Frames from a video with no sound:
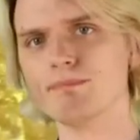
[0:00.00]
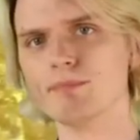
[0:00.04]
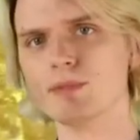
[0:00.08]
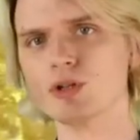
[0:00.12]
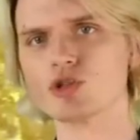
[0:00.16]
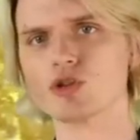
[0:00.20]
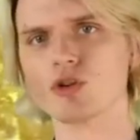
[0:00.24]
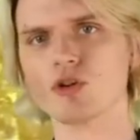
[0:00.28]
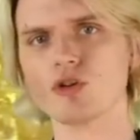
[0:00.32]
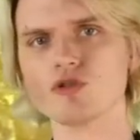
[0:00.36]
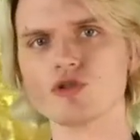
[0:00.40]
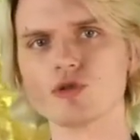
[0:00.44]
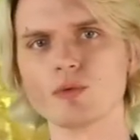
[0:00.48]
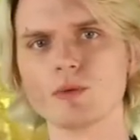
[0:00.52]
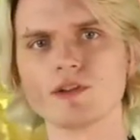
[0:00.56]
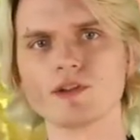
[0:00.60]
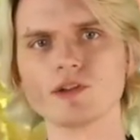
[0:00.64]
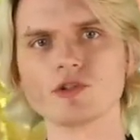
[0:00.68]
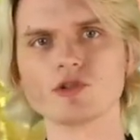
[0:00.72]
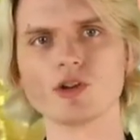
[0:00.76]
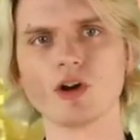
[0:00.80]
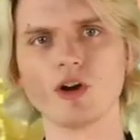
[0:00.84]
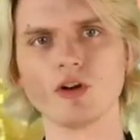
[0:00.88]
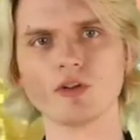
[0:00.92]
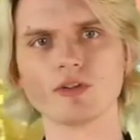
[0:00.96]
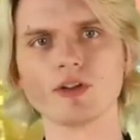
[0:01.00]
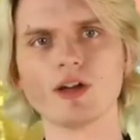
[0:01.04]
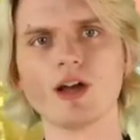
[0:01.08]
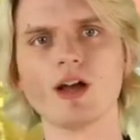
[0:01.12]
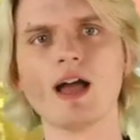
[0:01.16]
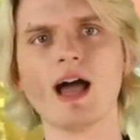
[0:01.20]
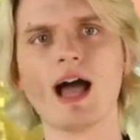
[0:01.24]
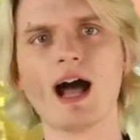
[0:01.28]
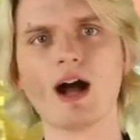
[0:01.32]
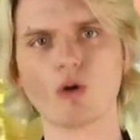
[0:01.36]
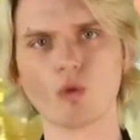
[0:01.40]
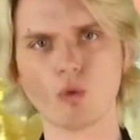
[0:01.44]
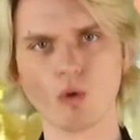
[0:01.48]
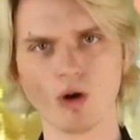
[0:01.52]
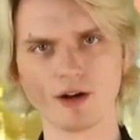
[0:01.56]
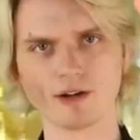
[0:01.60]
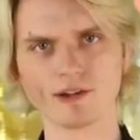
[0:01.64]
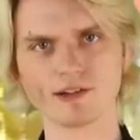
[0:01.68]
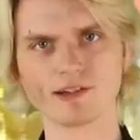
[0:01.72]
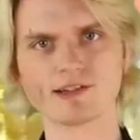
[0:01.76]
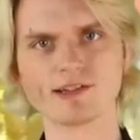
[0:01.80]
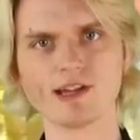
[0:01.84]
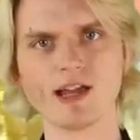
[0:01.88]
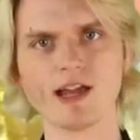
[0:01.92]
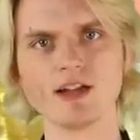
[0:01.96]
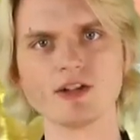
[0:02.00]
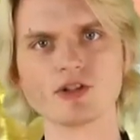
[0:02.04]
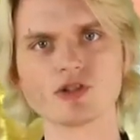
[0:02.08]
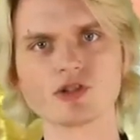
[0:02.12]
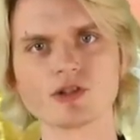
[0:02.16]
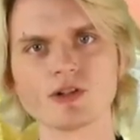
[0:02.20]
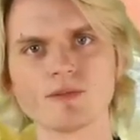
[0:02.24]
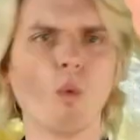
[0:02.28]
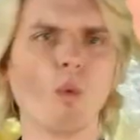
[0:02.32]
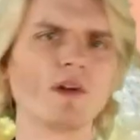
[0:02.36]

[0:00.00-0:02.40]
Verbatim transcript: matured to its adult aquatic stage.